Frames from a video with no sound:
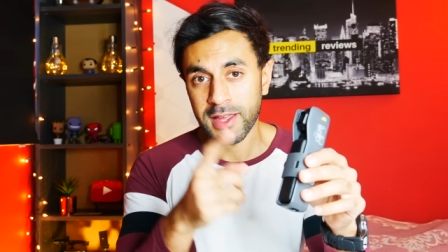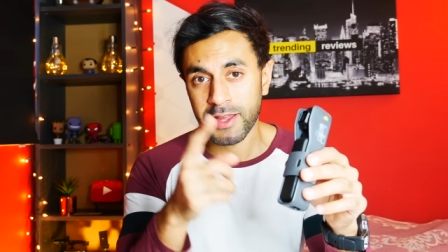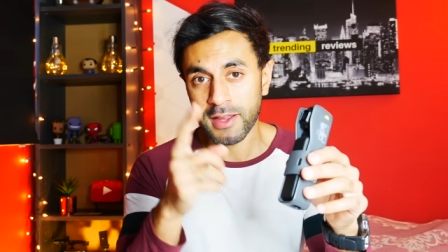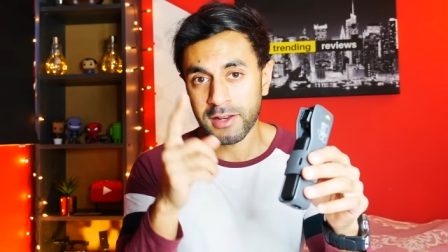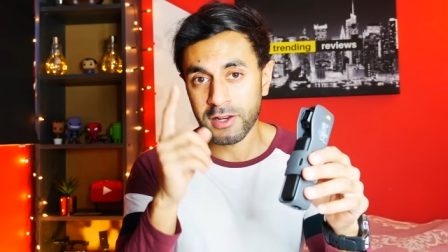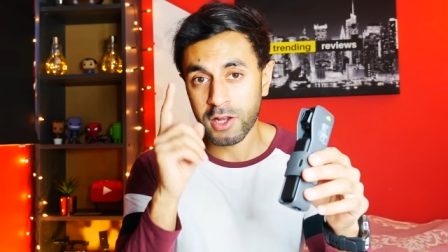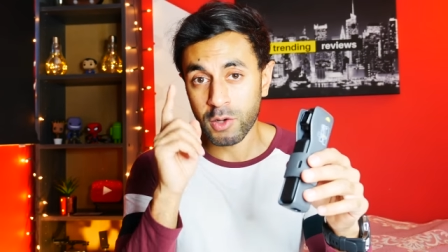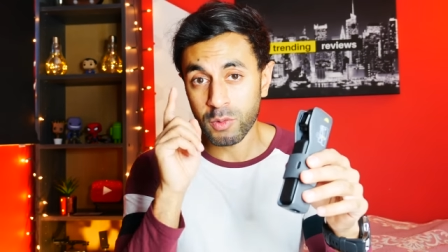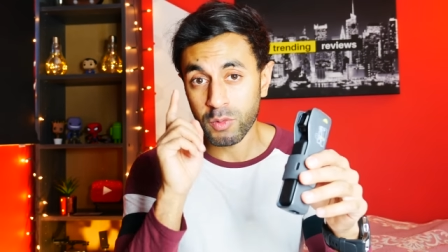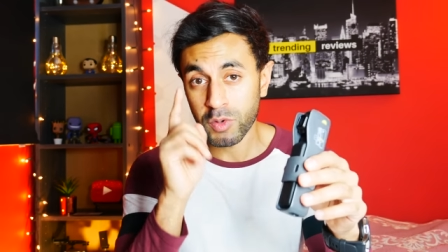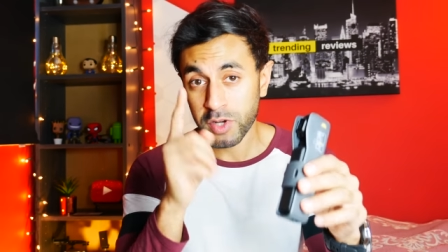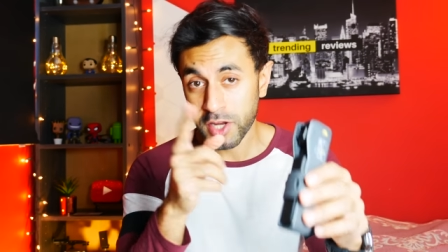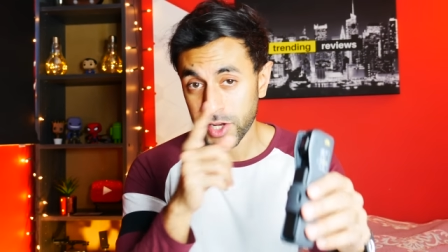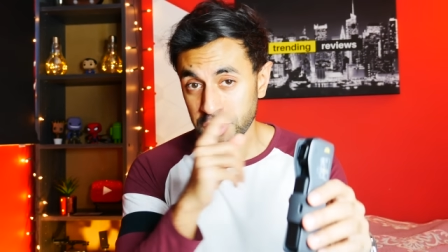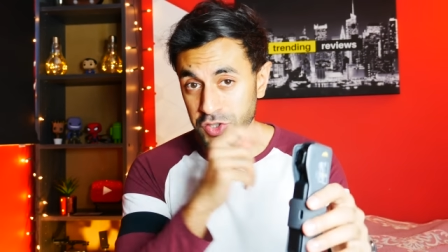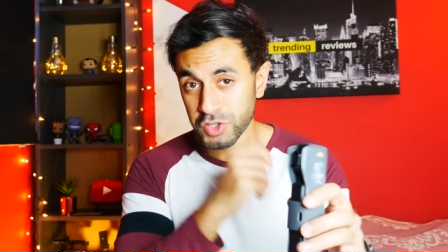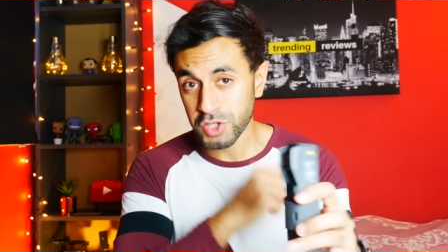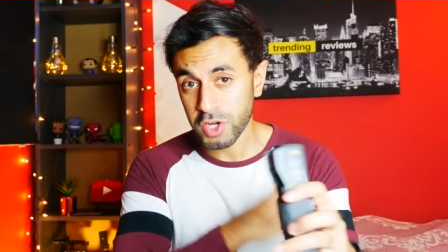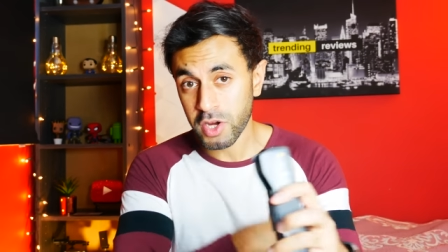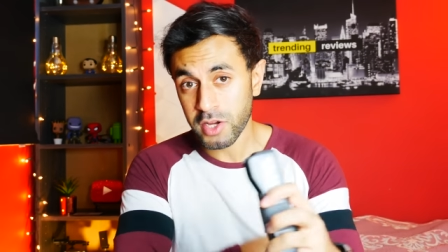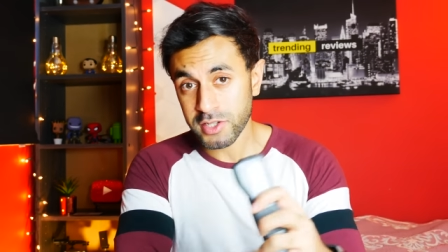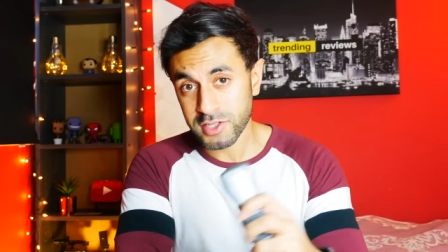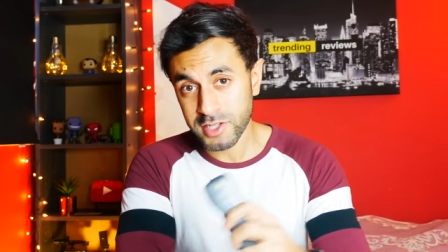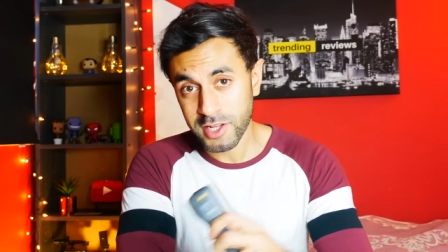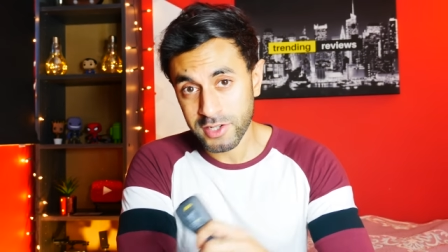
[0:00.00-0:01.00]
and I will catch
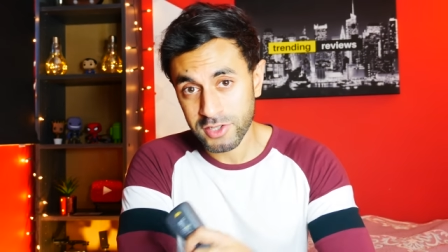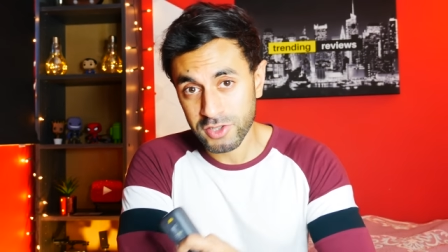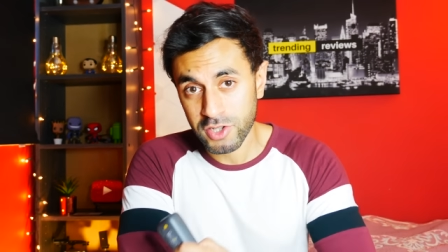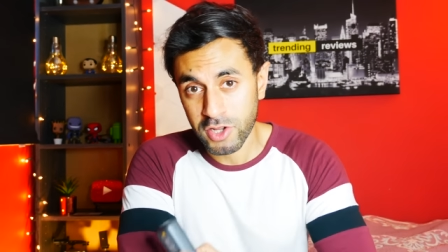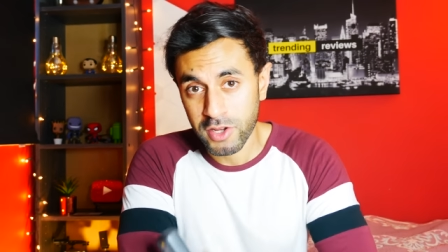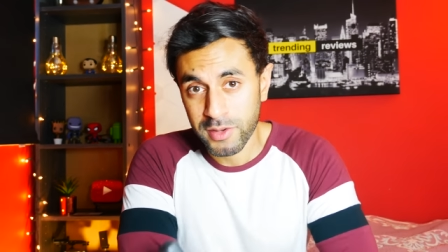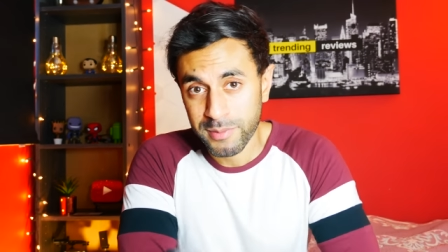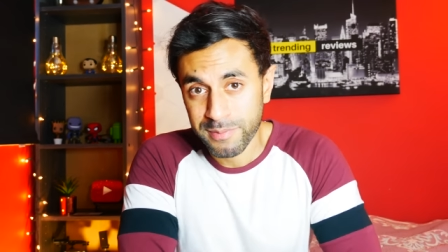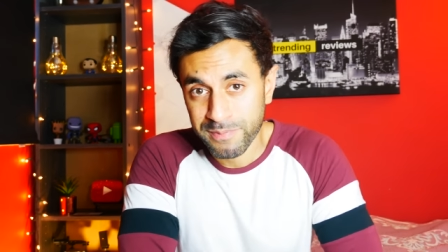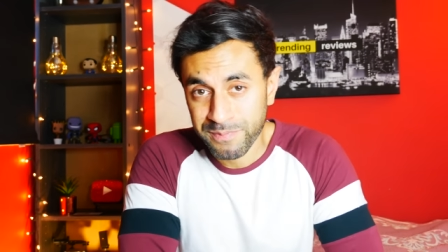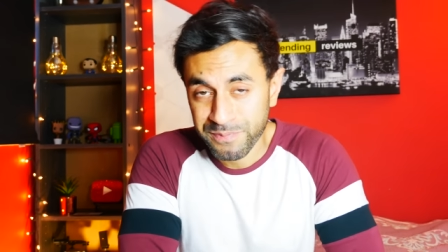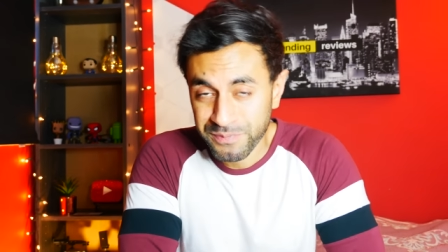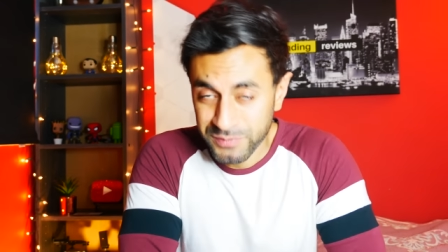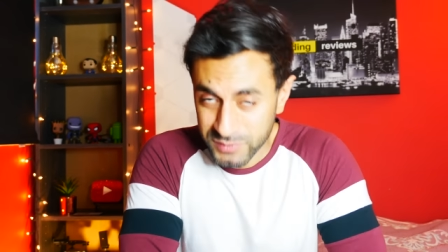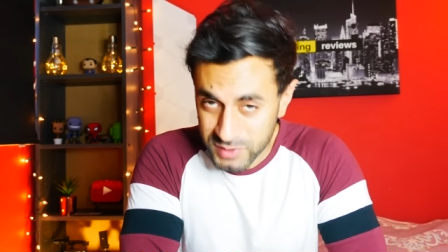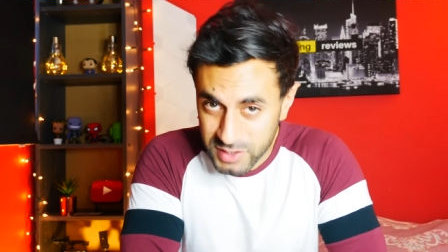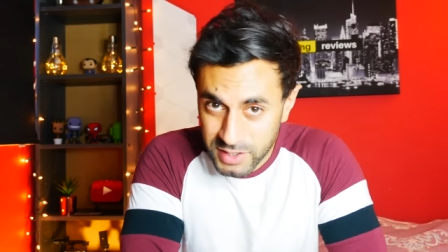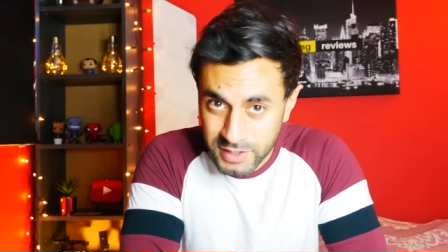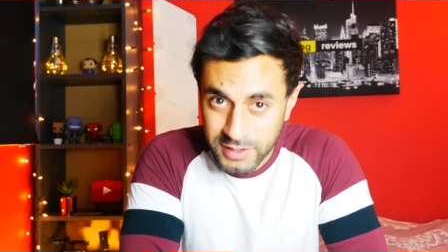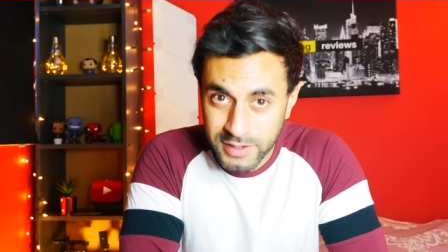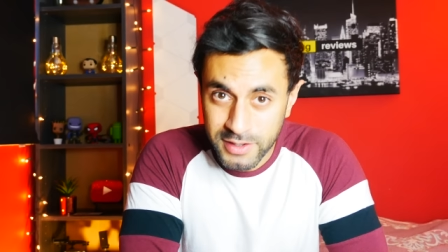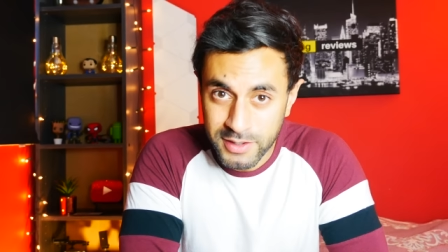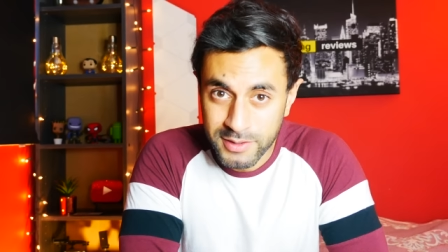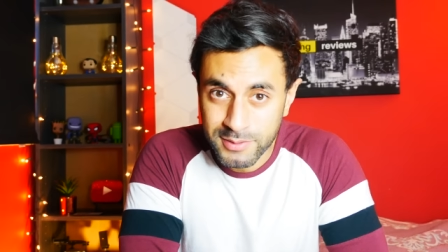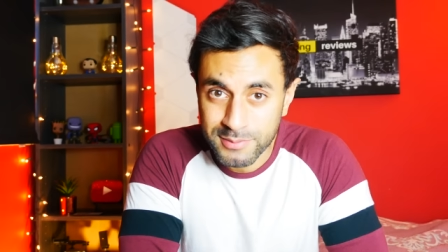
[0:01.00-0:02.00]
you guys next time
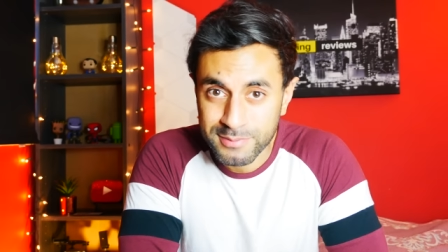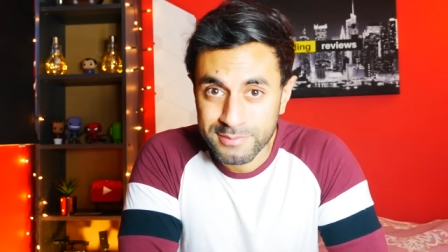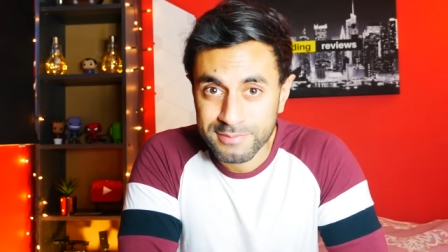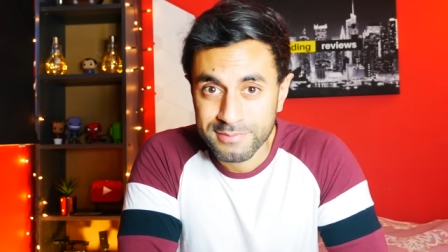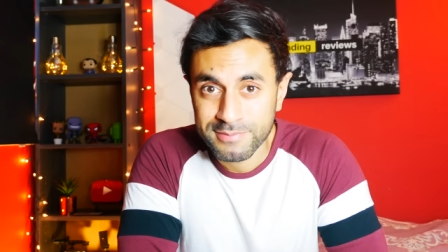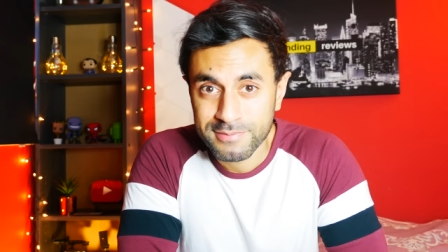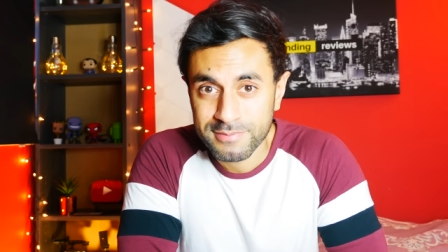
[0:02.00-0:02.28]
take care